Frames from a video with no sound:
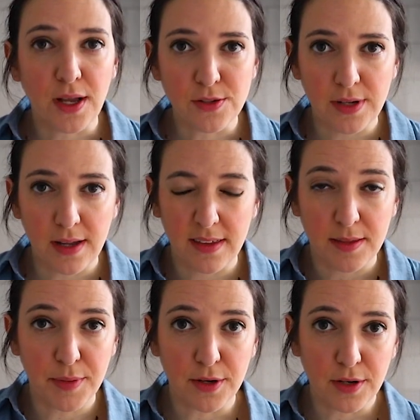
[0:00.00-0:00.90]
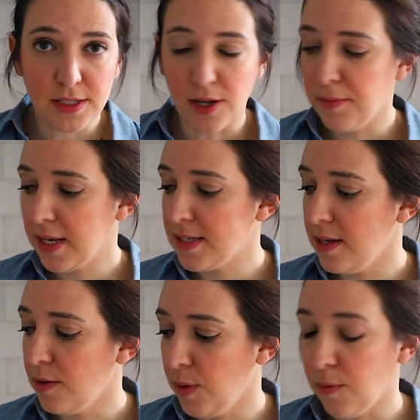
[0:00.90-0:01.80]
Okay, so now that the butter is all mixed
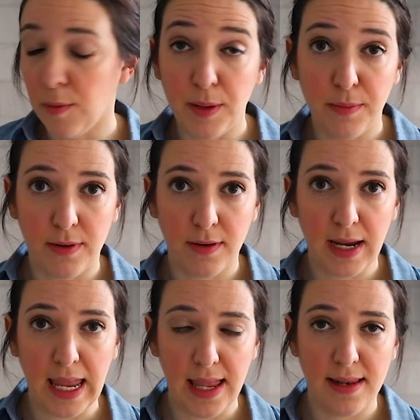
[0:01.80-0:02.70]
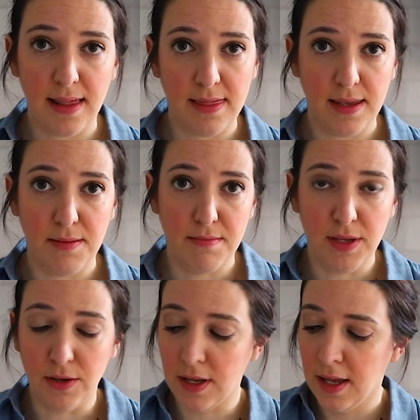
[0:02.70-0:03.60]
in, we will be pouring in the
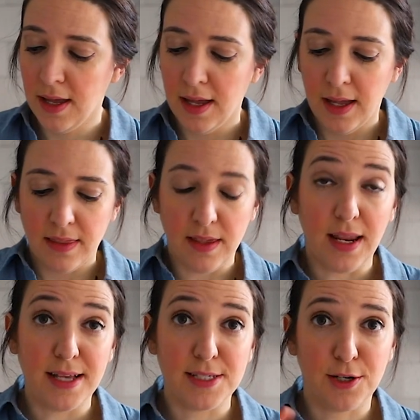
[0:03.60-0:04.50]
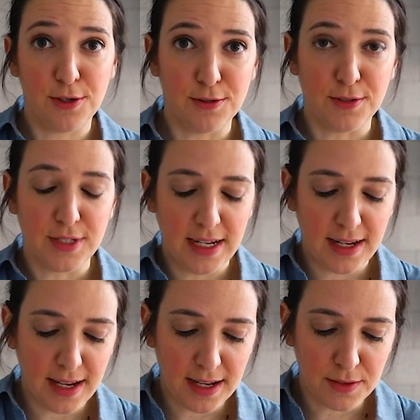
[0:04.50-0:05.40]
milk that has curdled. And
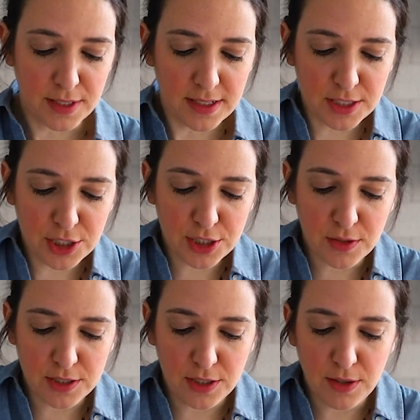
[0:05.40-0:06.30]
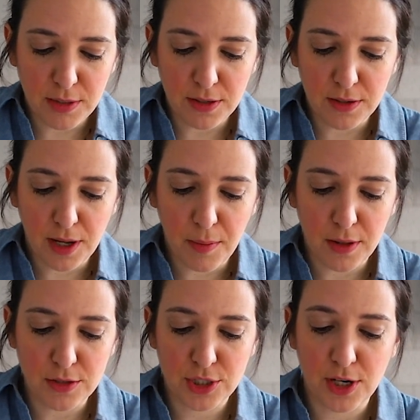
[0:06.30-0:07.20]
I kind of wanted to show it to you. I'm gonna do an up-close
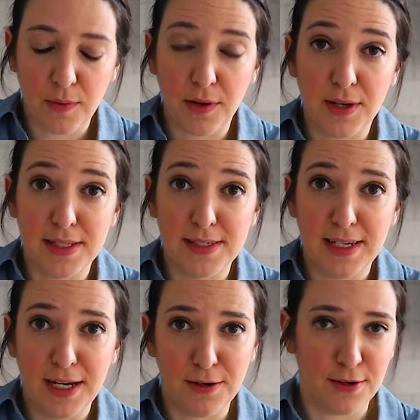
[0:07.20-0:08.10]
shot where you can see how